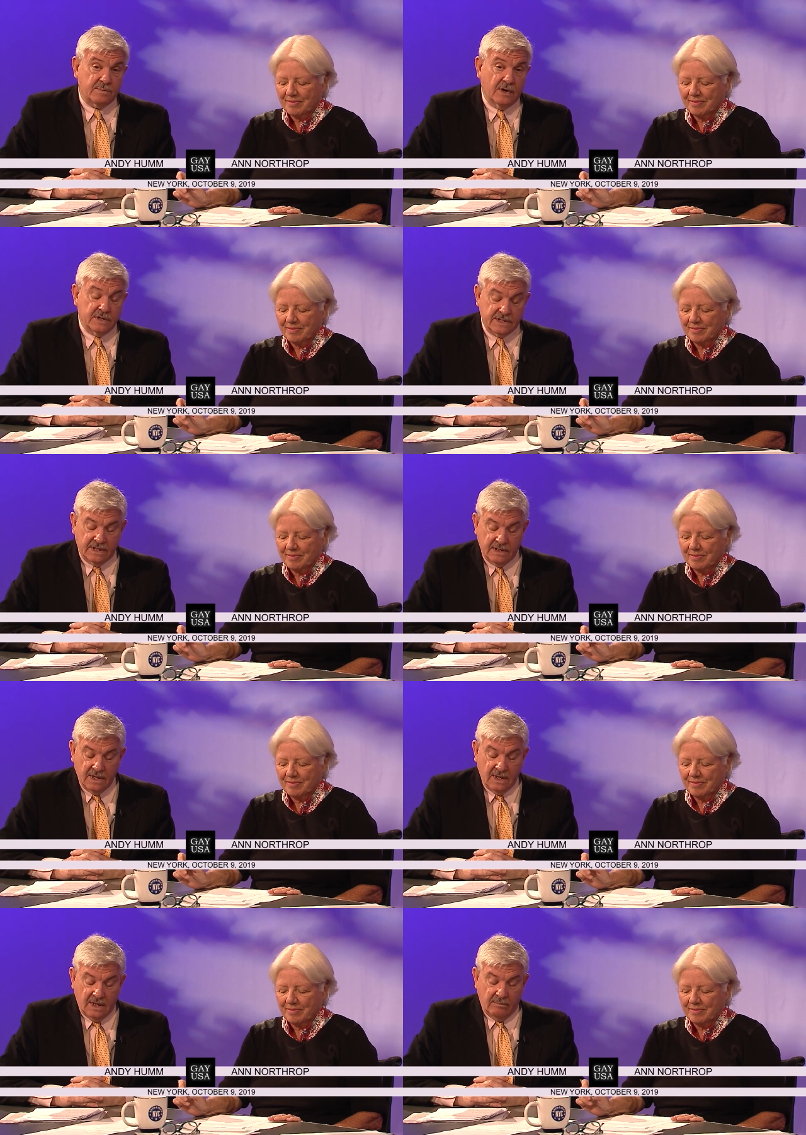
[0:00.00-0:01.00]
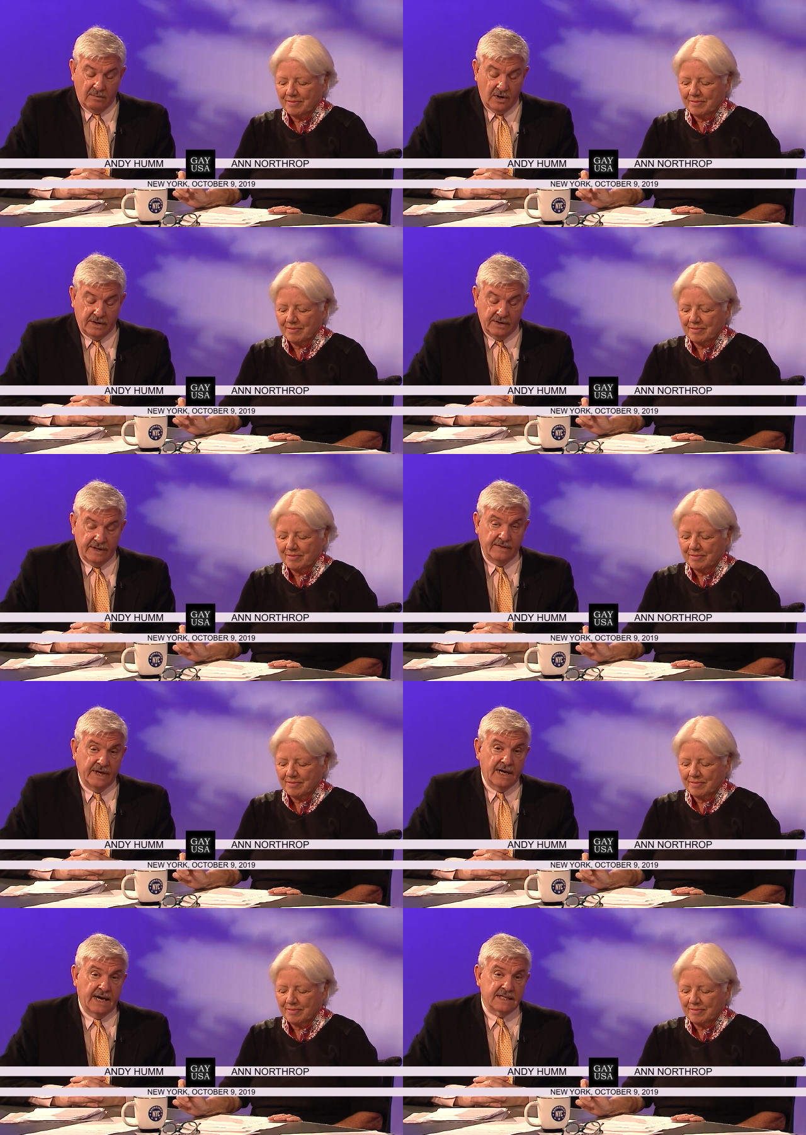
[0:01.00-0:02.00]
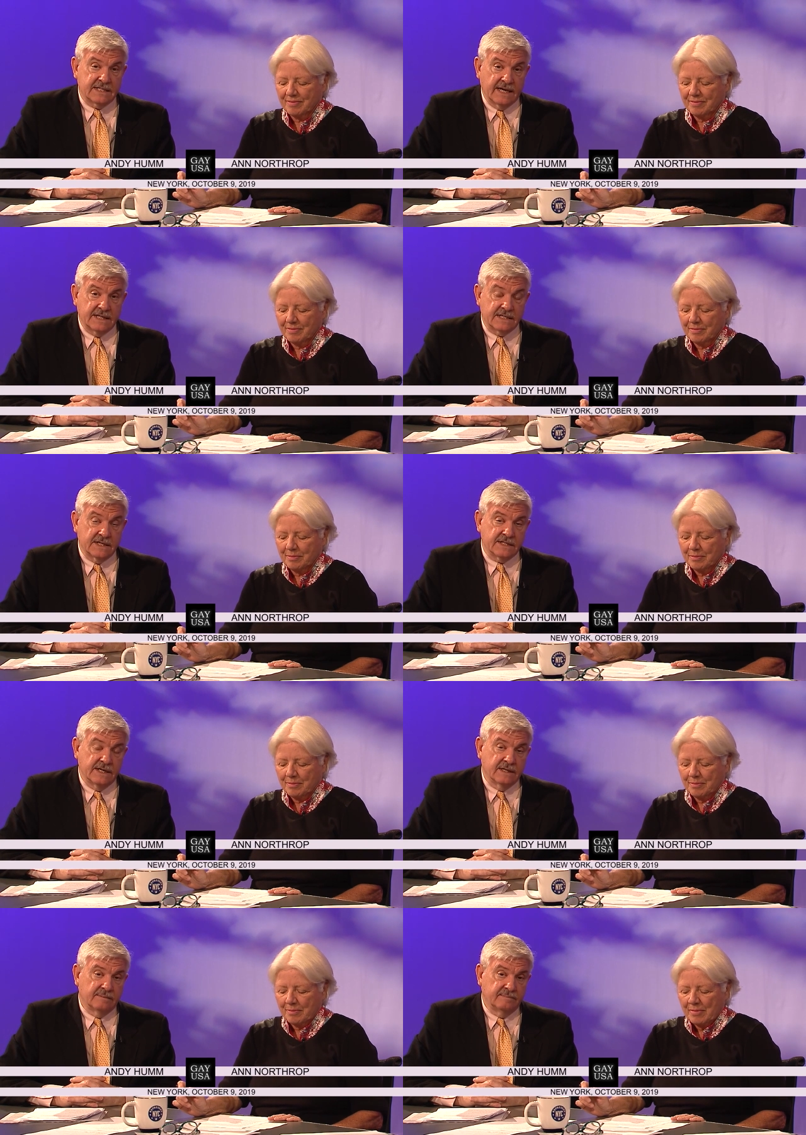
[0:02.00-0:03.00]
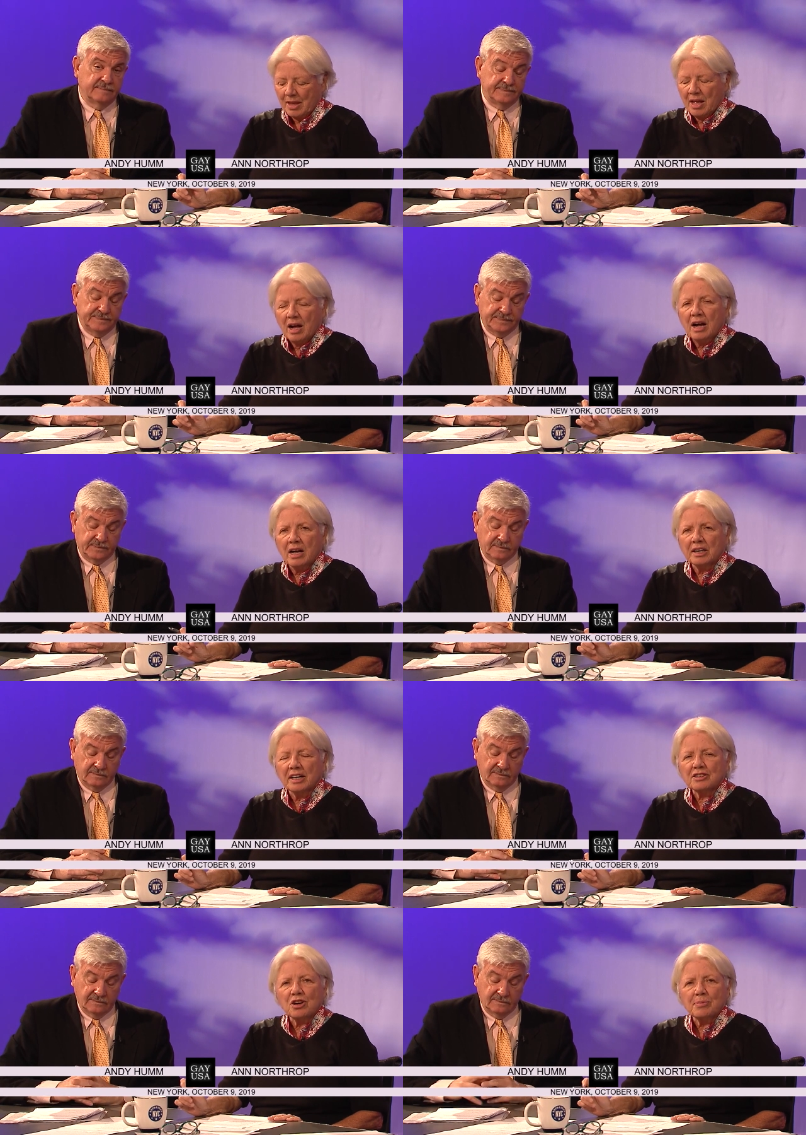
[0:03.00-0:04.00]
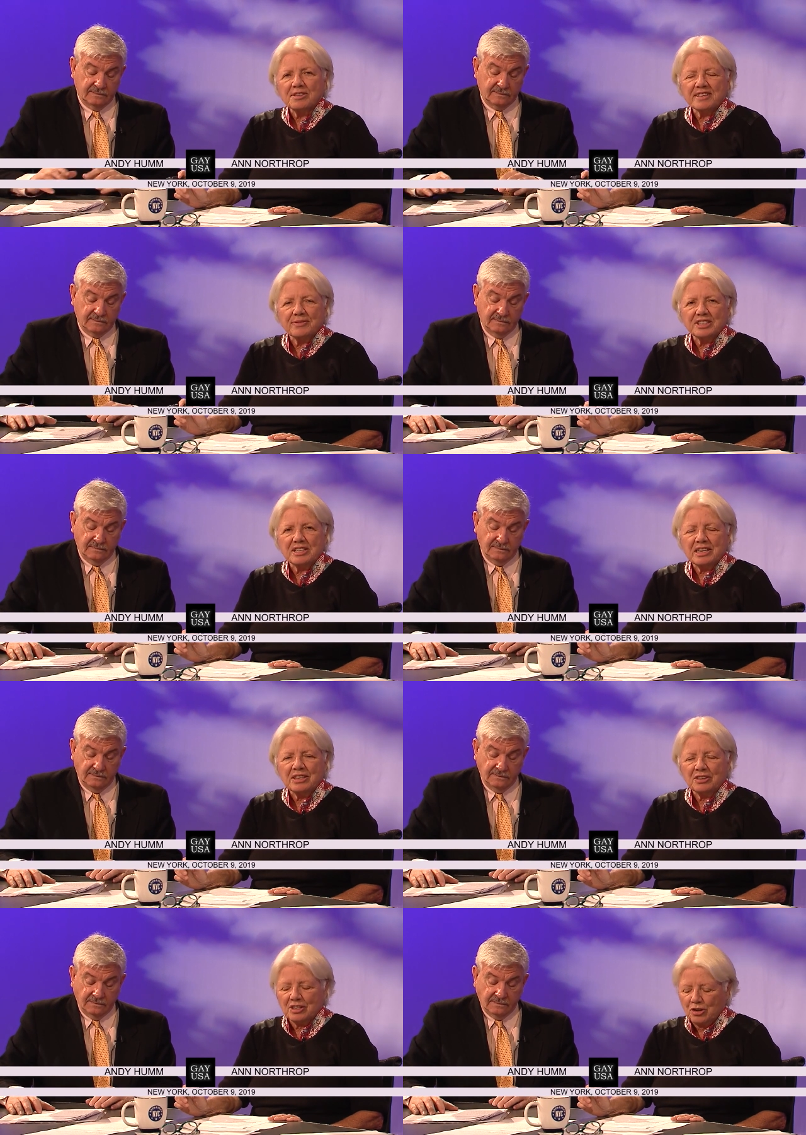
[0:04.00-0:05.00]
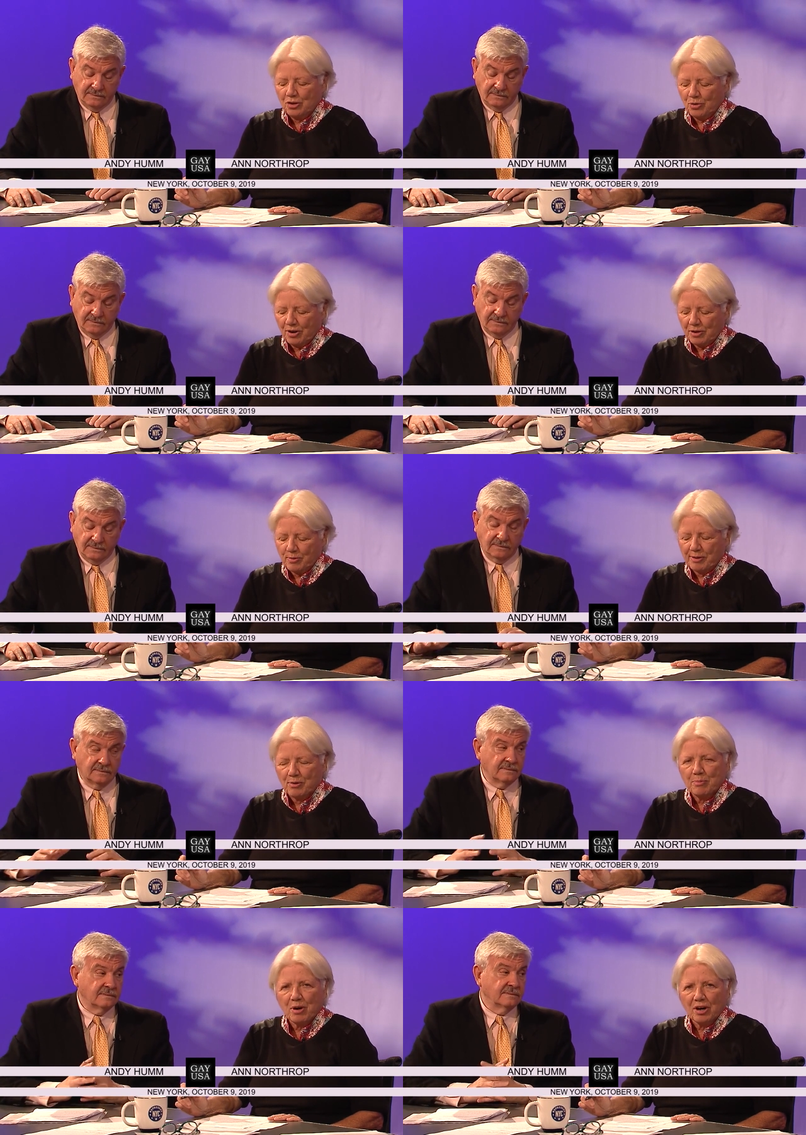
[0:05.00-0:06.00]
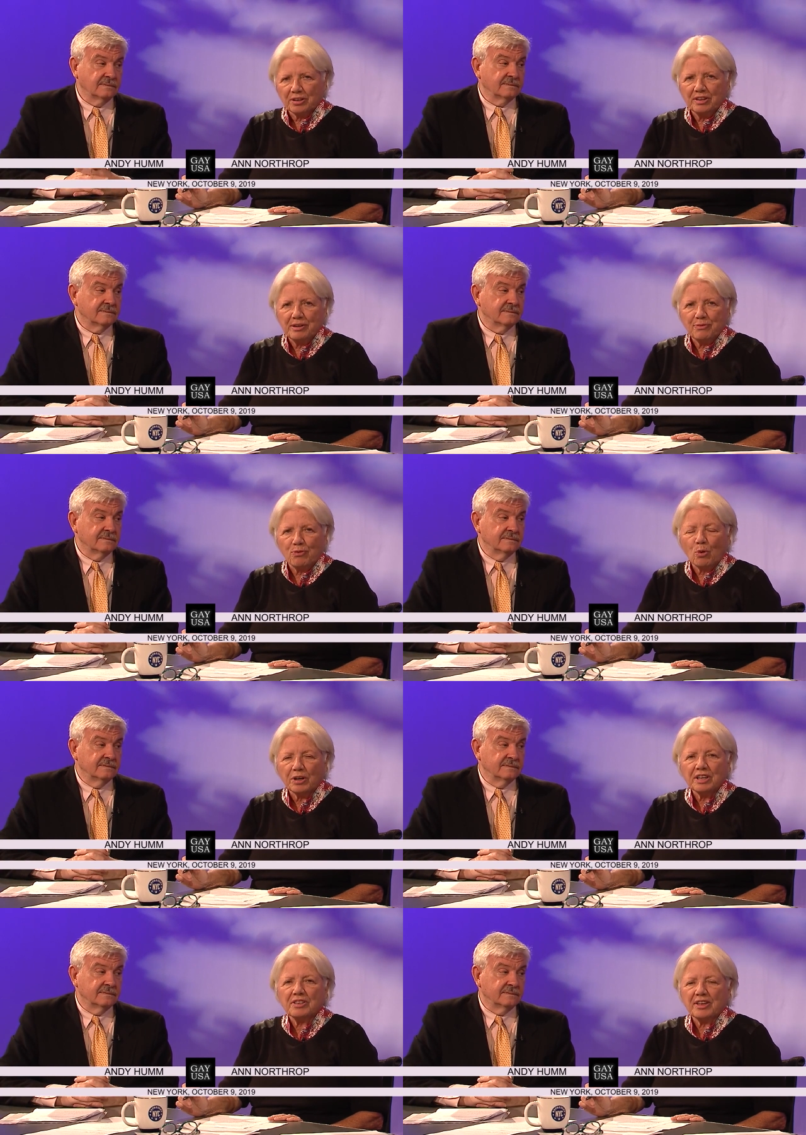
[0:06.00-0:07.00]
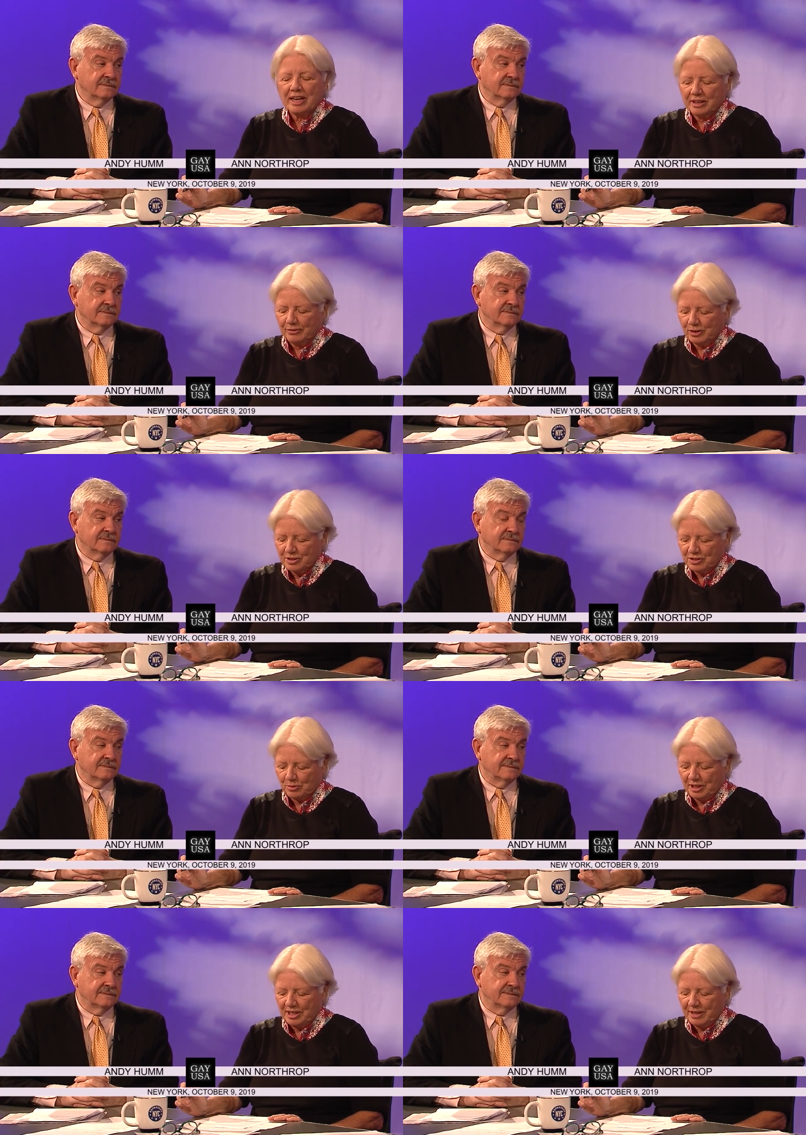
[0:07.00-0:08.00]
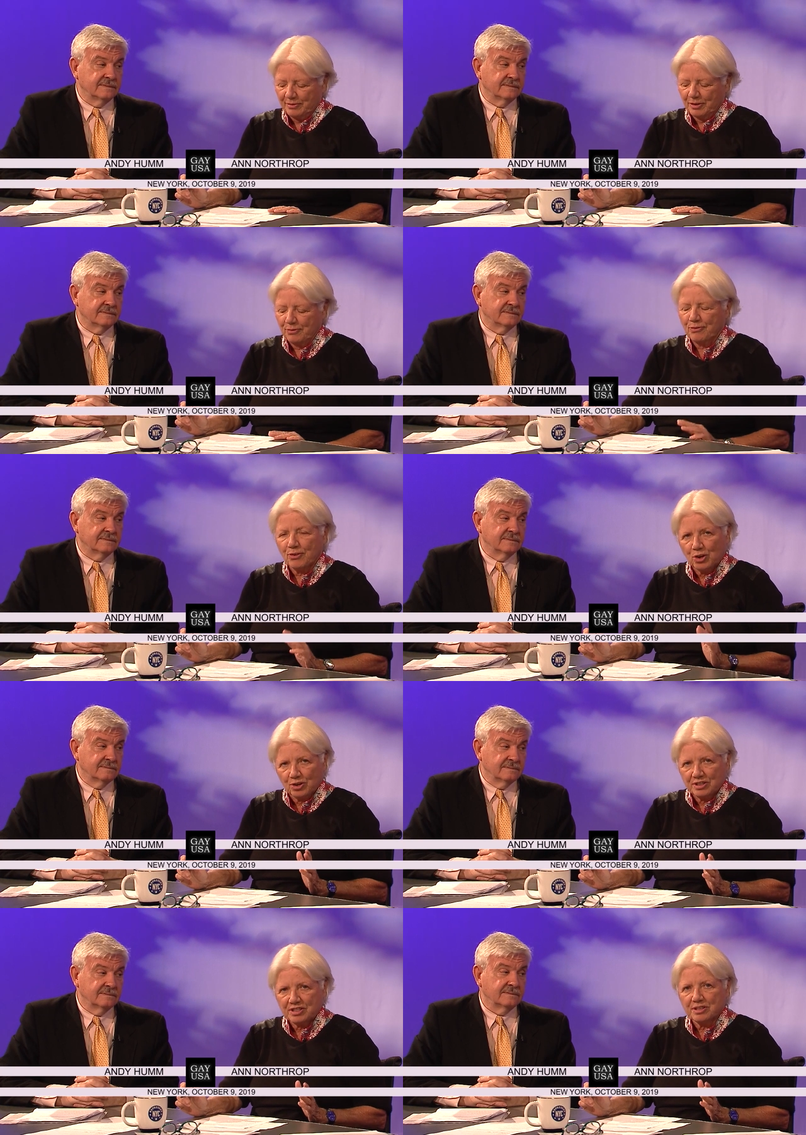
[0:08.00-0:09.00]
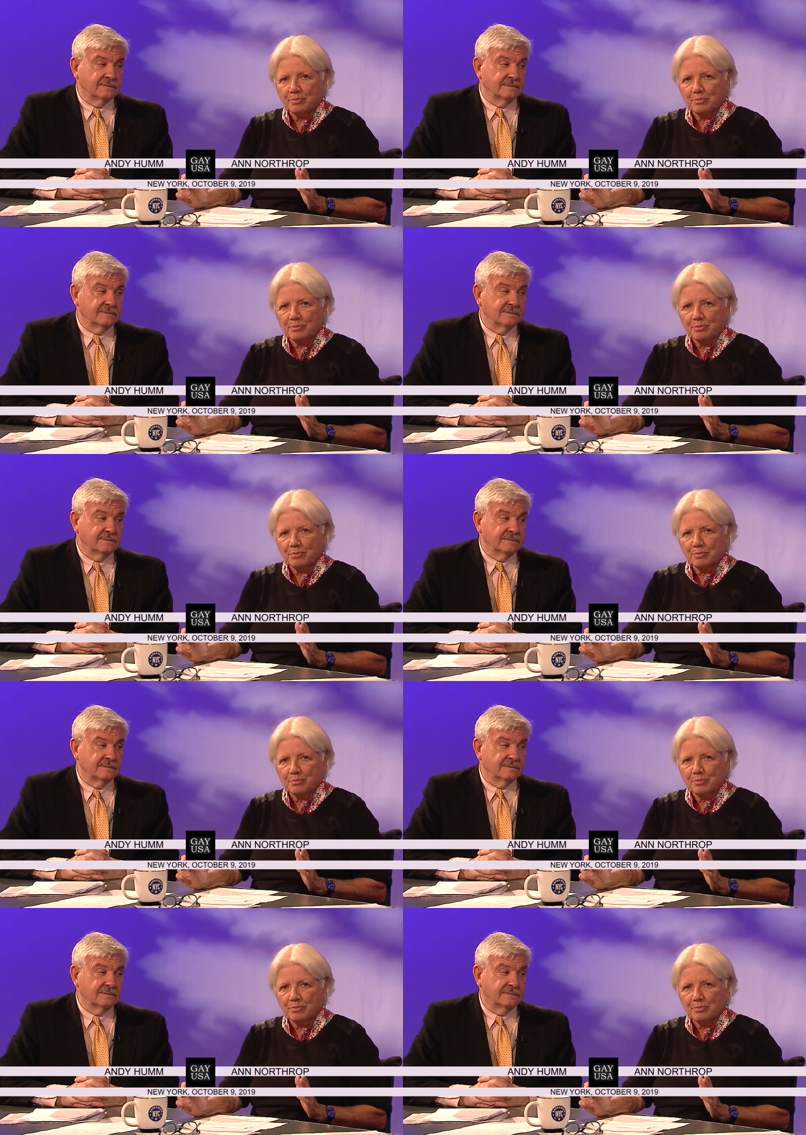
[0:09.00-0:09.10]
Speaker 1: person murdered in the United States this year.
Speaker 2: On October 17th in New York, we will mark the 40th anniversary of the first